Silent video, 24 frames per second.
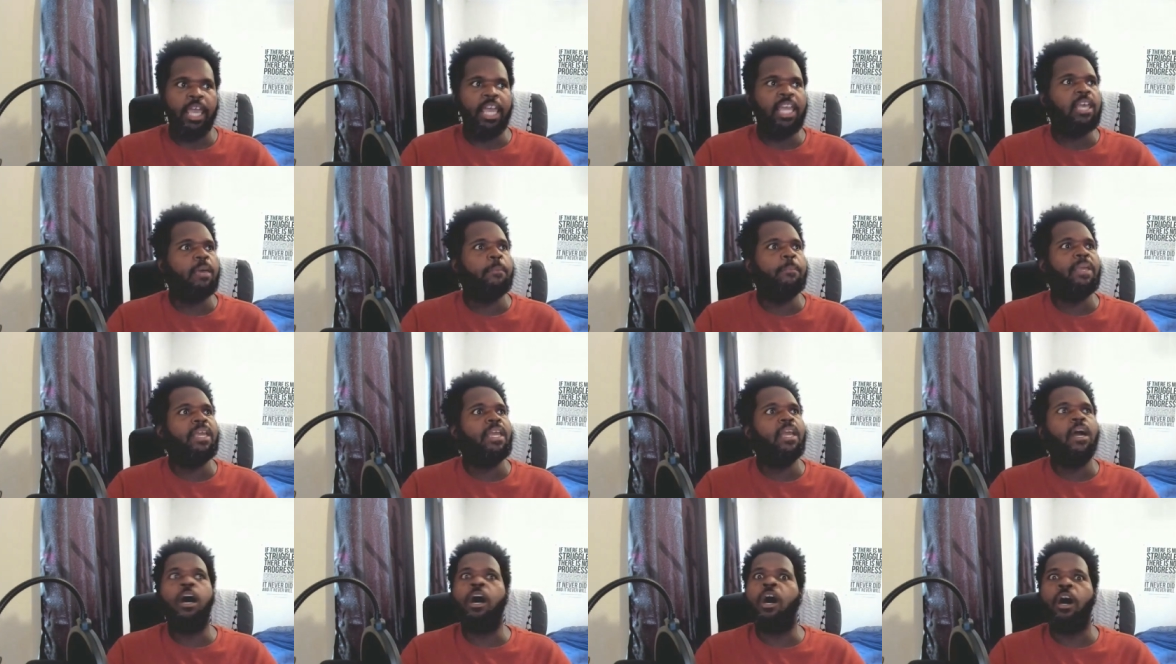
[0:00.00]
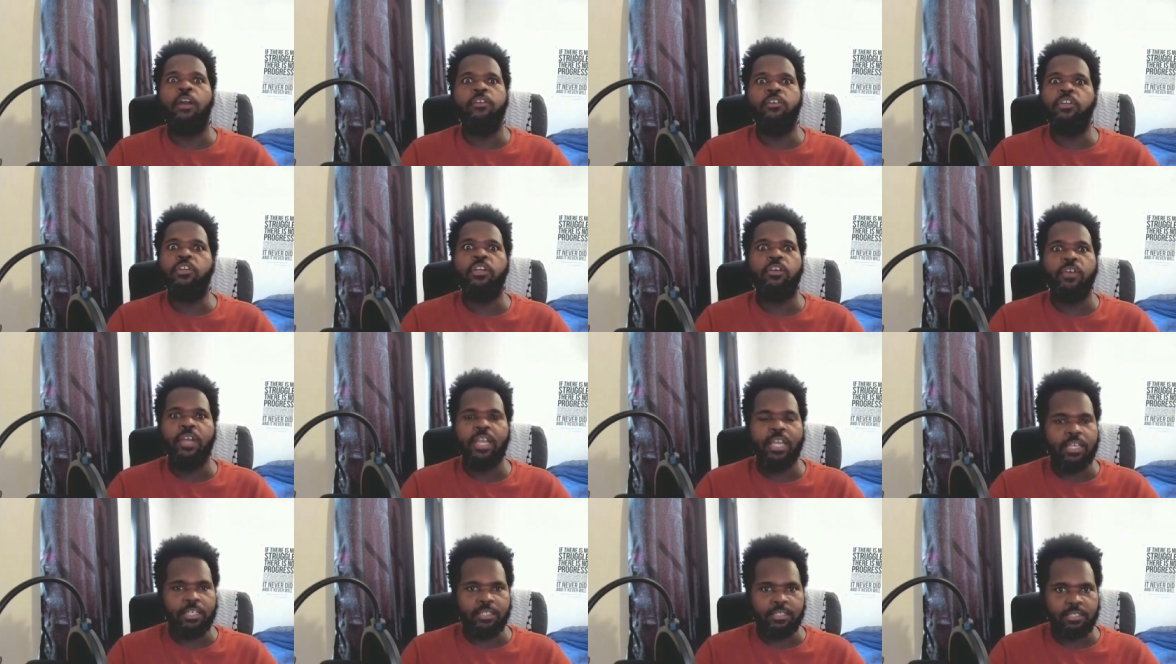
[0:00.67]
it could be 100
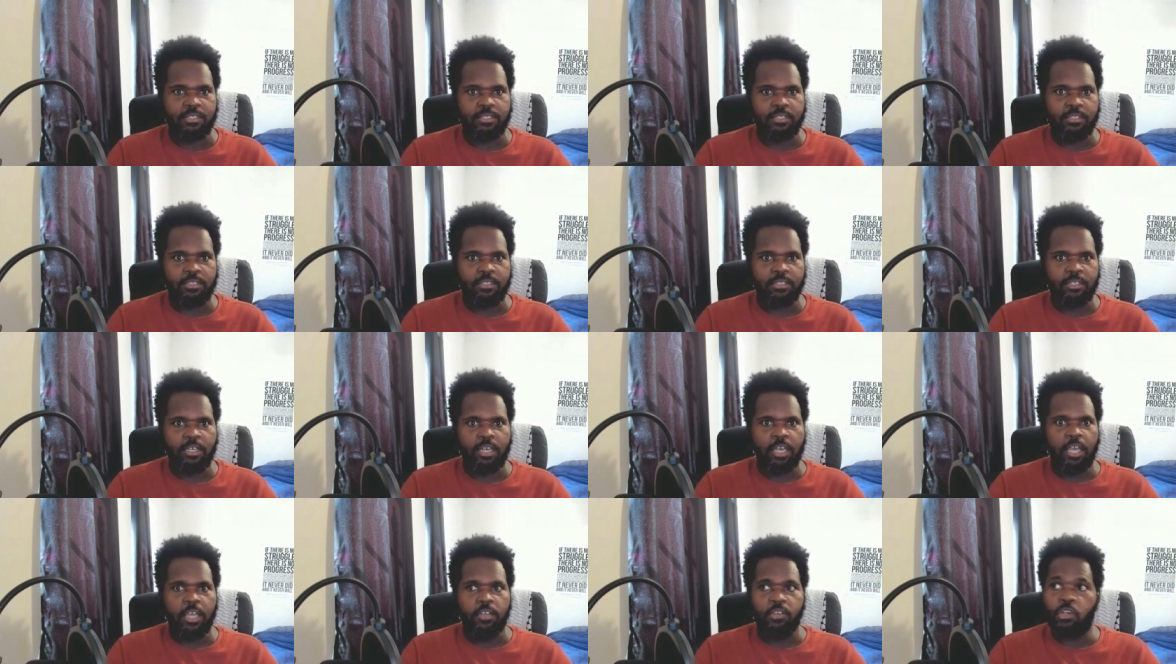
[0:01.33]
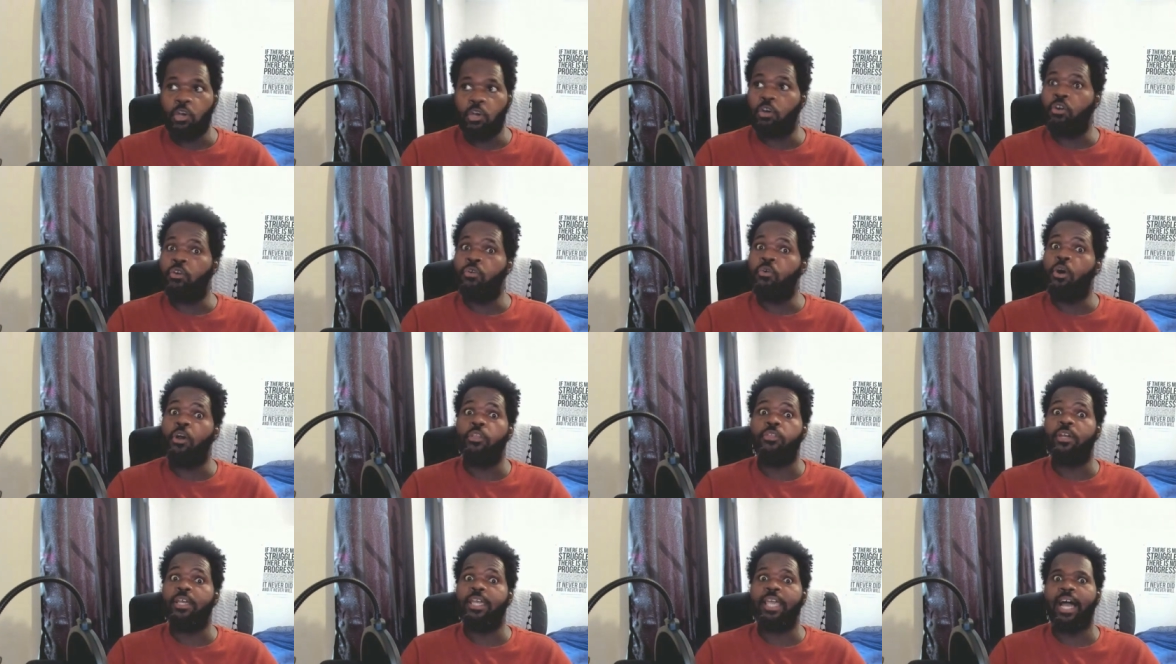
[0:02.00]
degrees. You go to
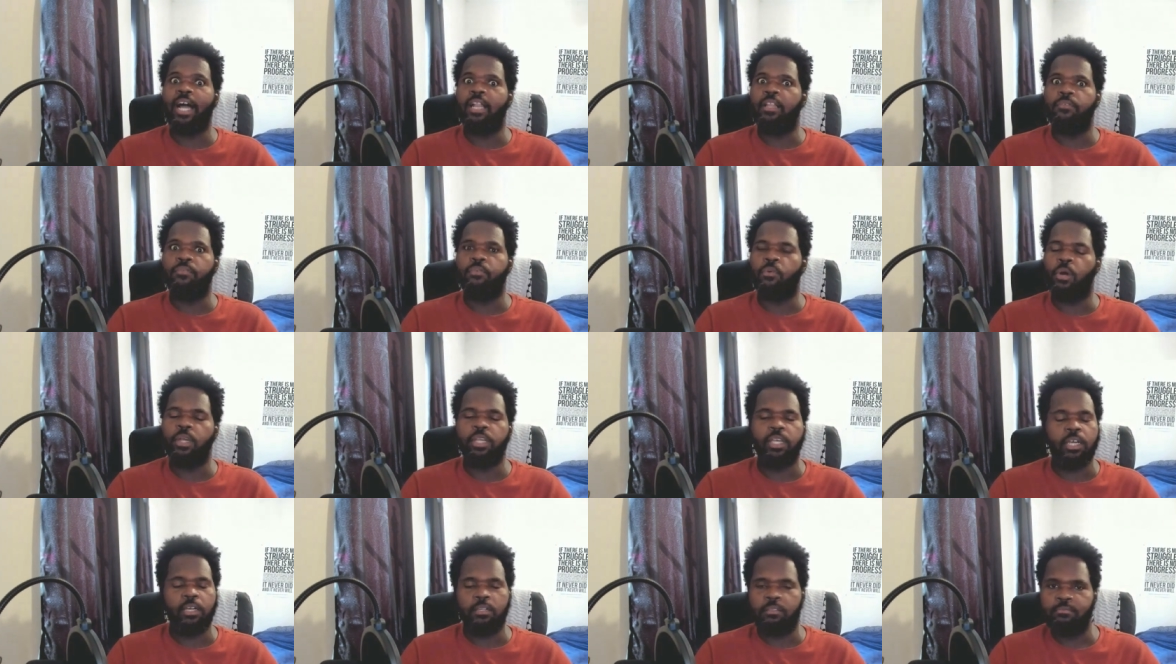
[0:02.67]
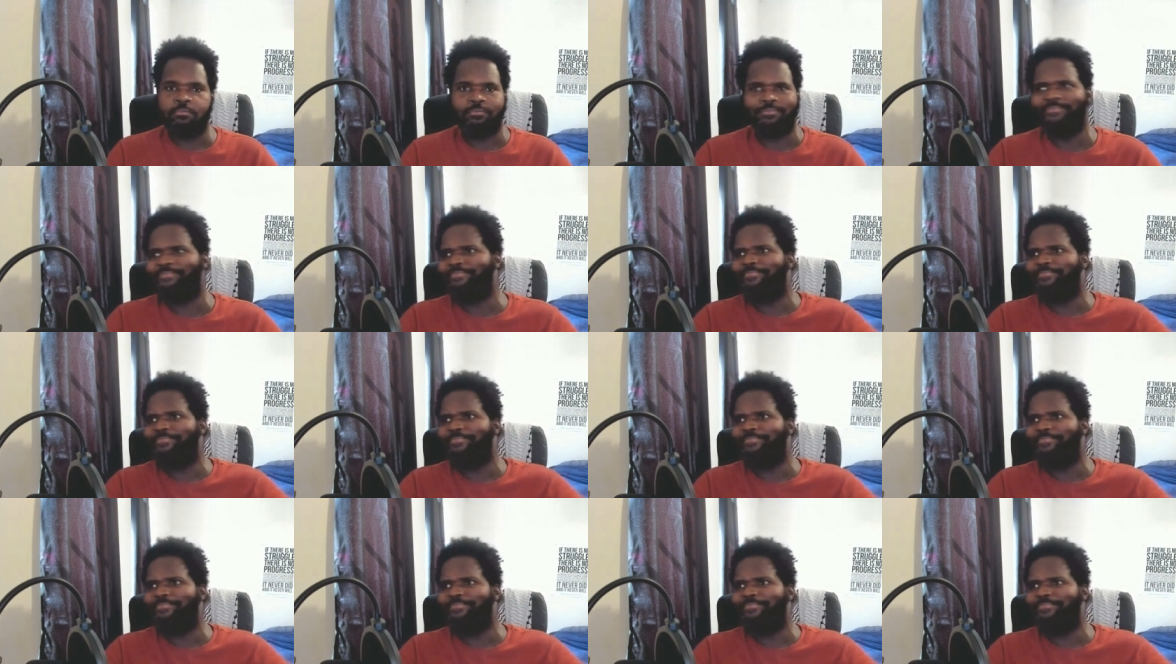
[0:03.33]
Northern California,